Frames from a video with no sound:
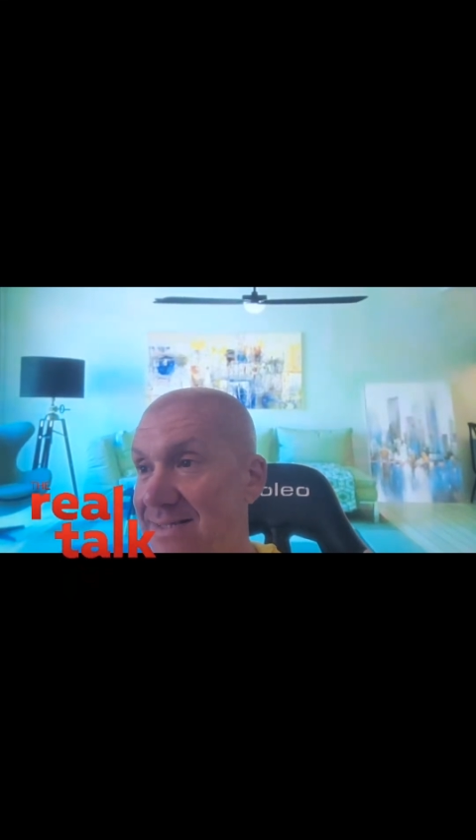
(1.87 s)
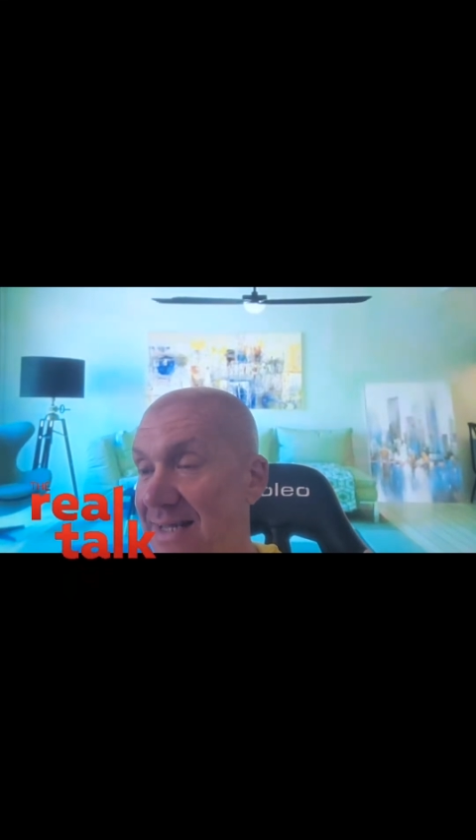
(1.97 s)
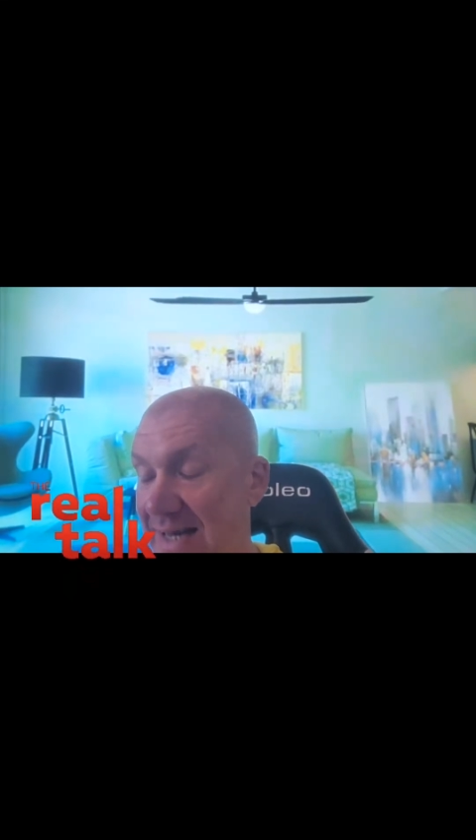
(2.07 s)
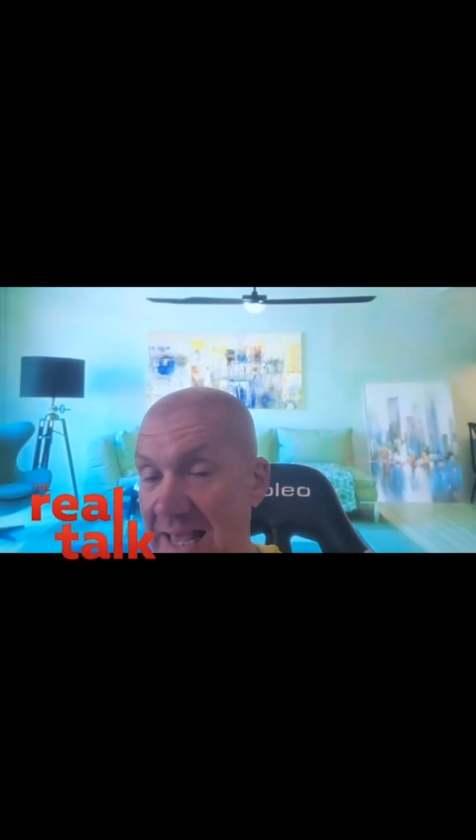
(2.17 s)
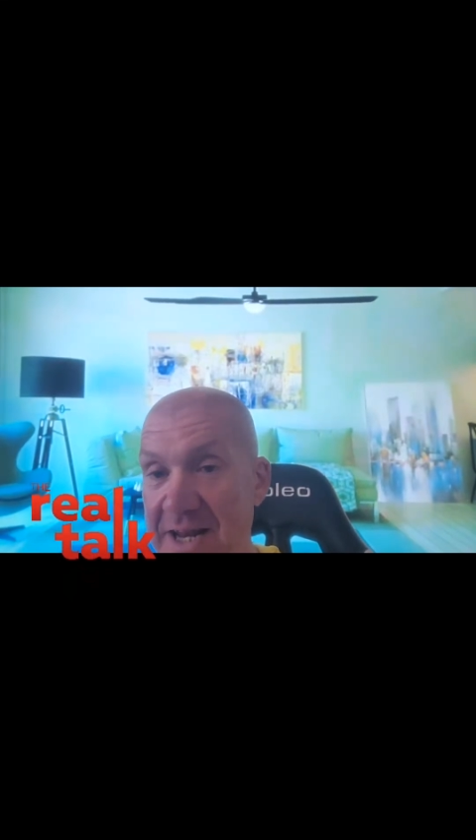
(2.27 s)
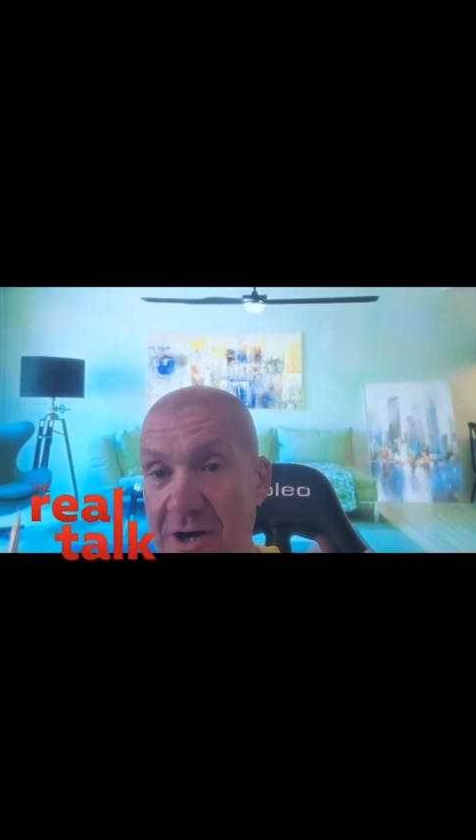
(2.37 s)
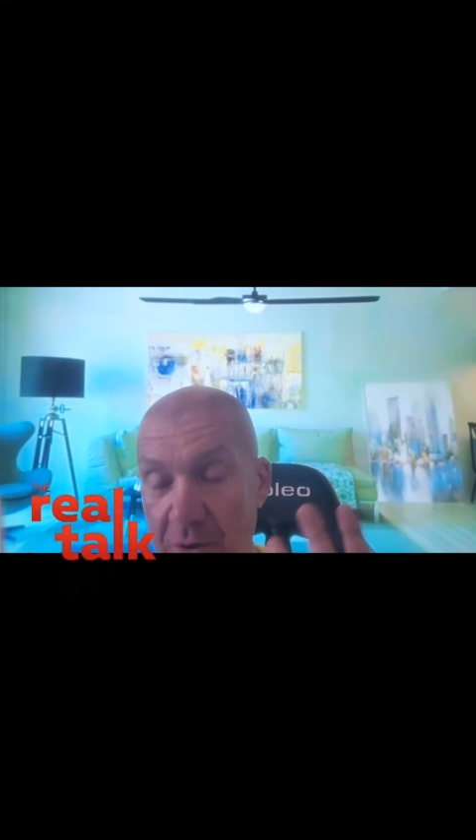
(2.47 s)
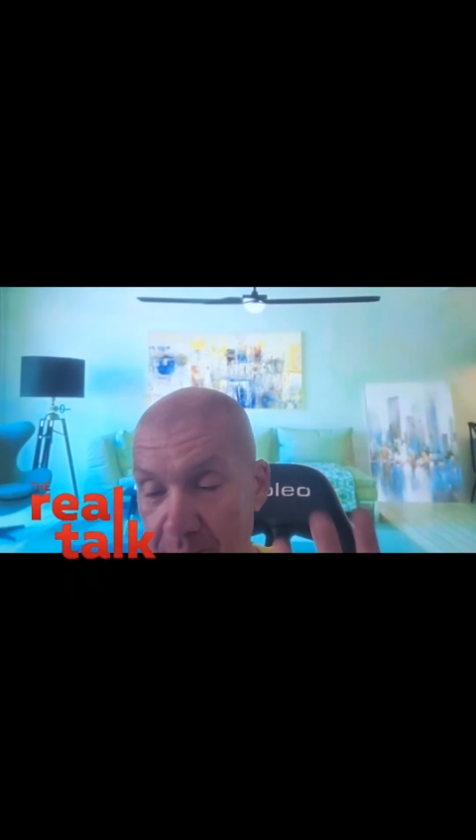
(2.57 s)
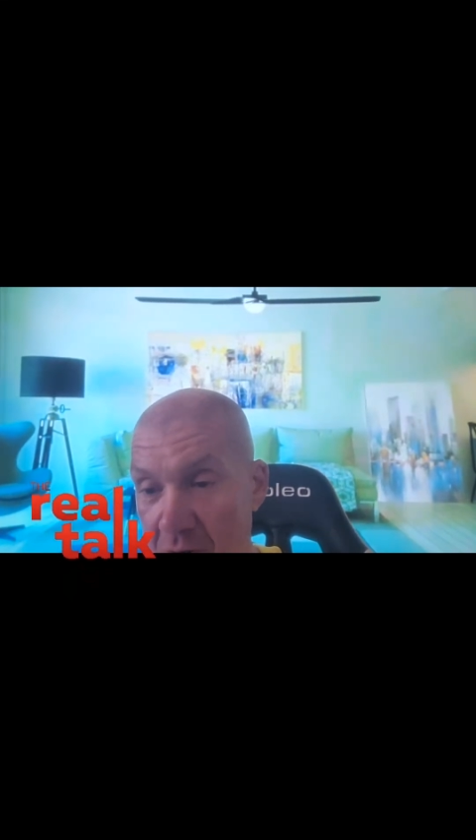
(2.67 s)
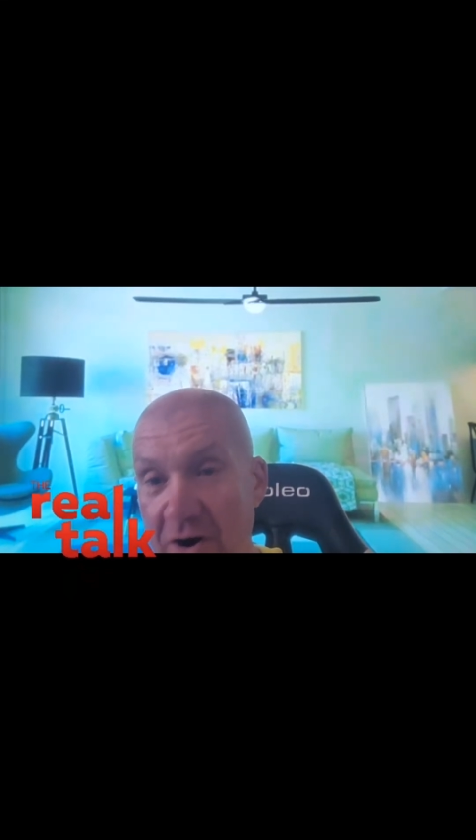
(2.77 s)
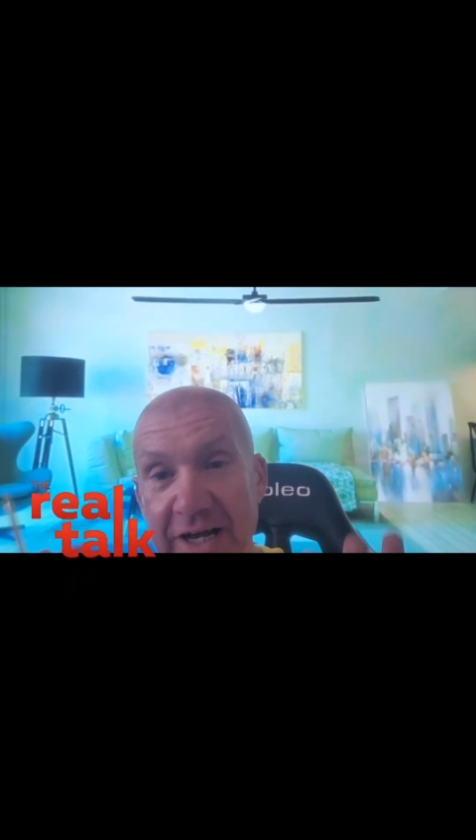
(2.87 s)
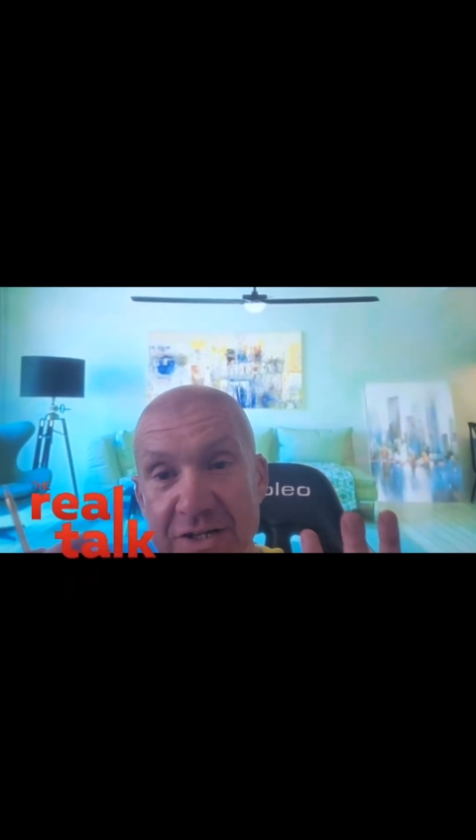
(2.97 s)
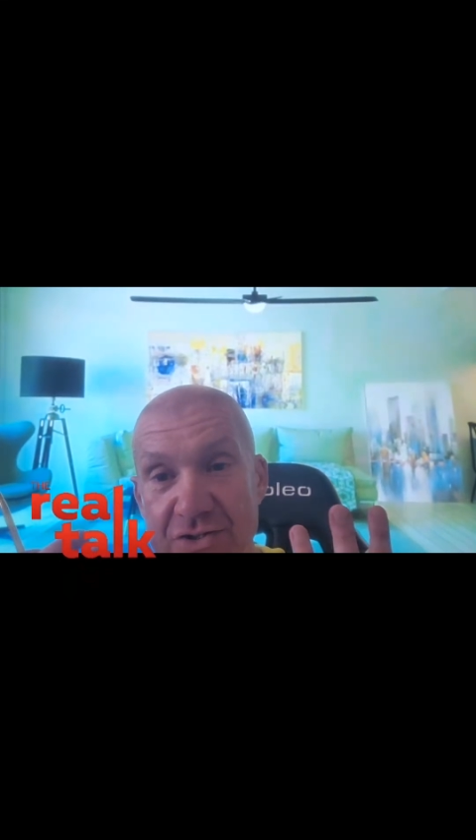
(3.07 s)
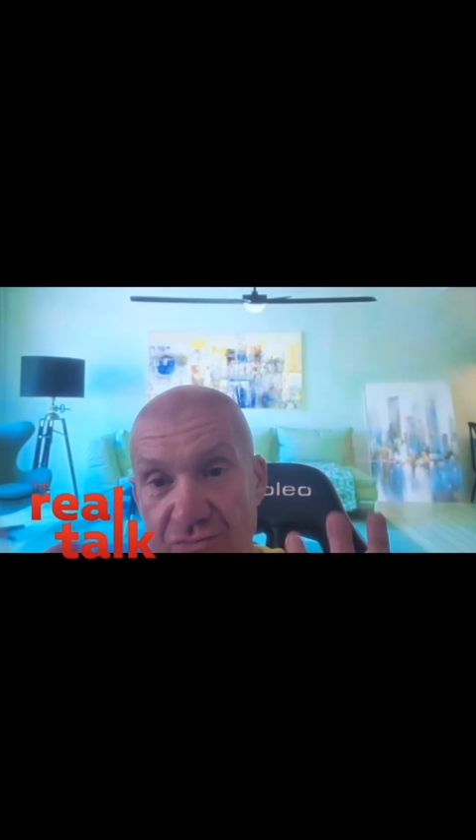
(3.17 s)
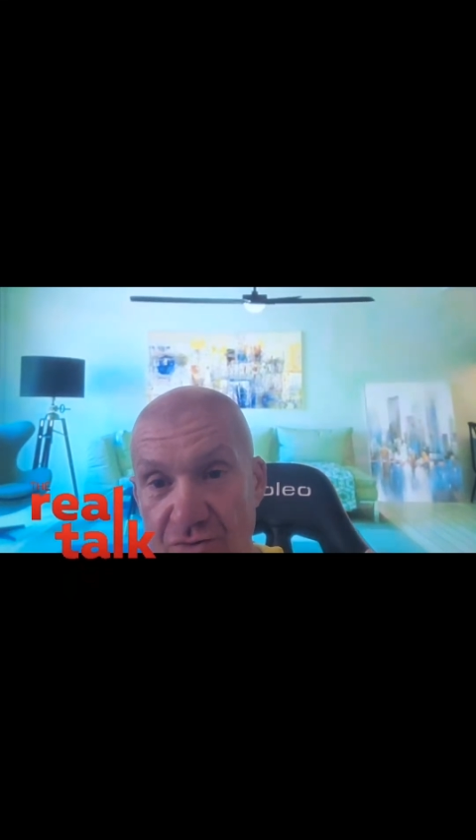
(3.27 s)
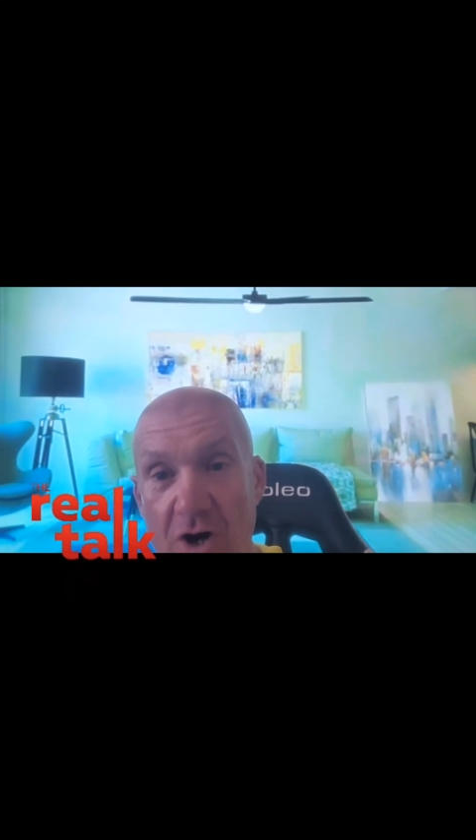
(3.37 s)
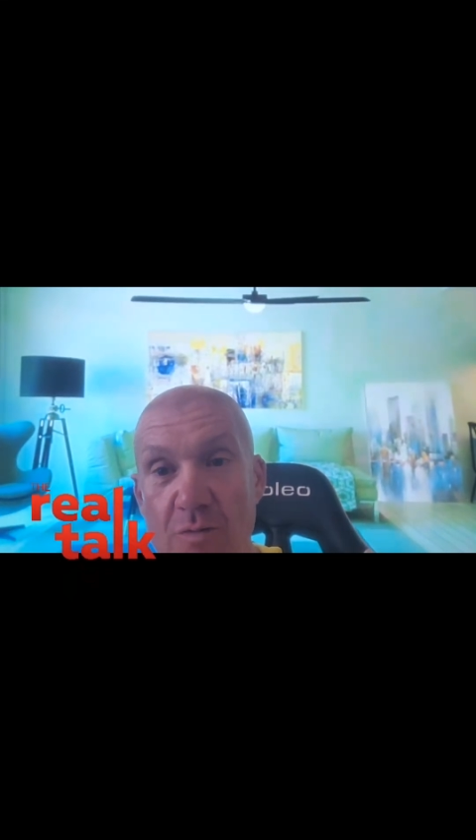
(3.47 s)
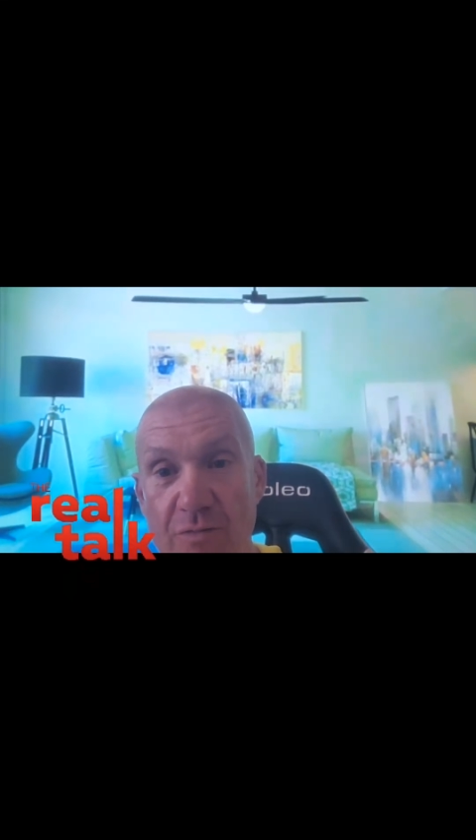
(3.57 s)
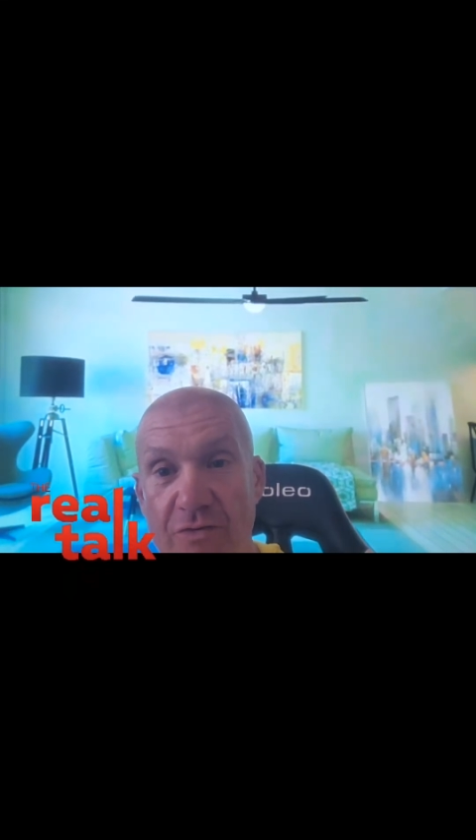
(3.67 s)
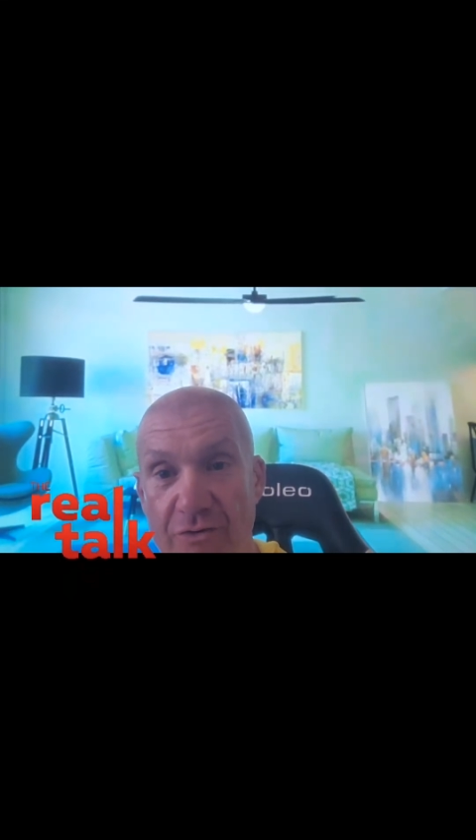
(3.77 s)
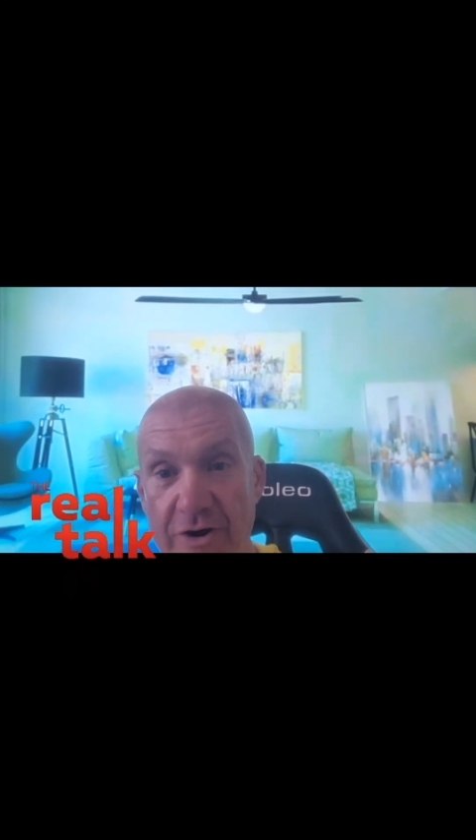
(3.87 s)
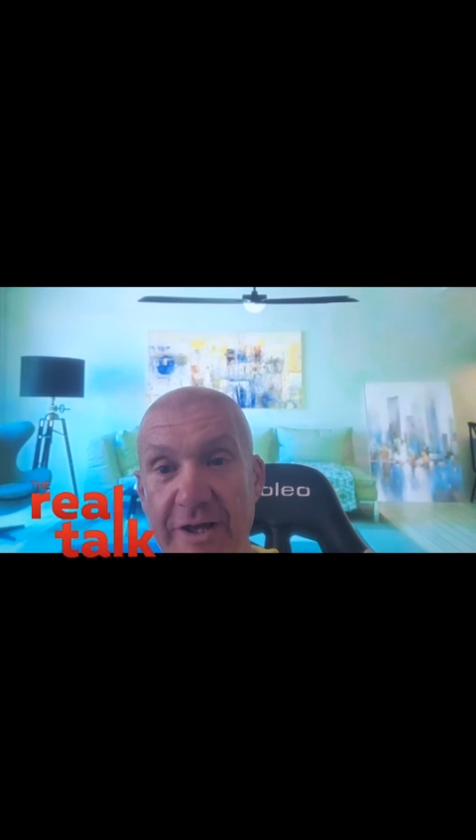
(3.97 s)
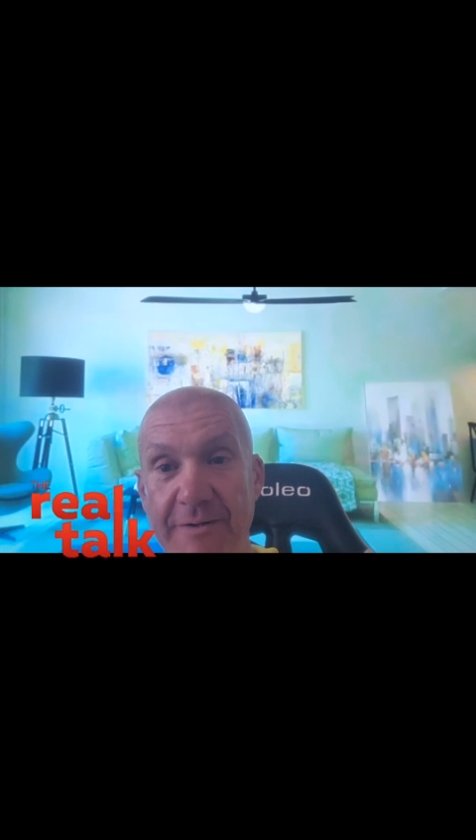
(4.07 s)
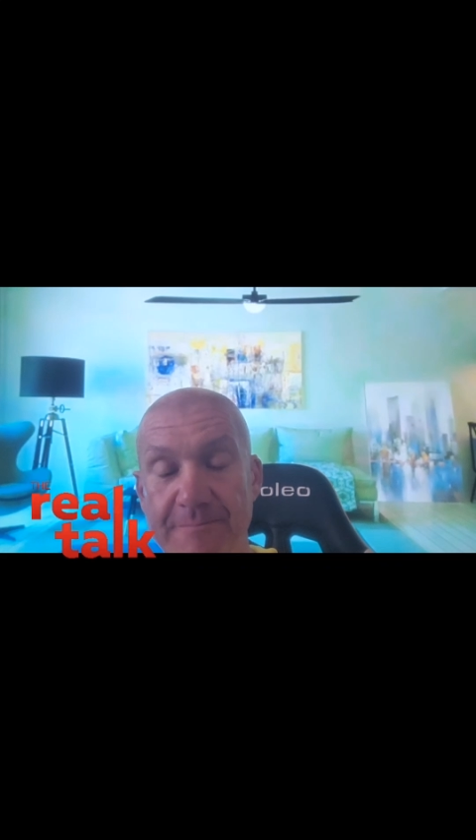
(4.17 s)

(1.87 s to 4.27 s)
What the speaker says: to letting our minds roam free.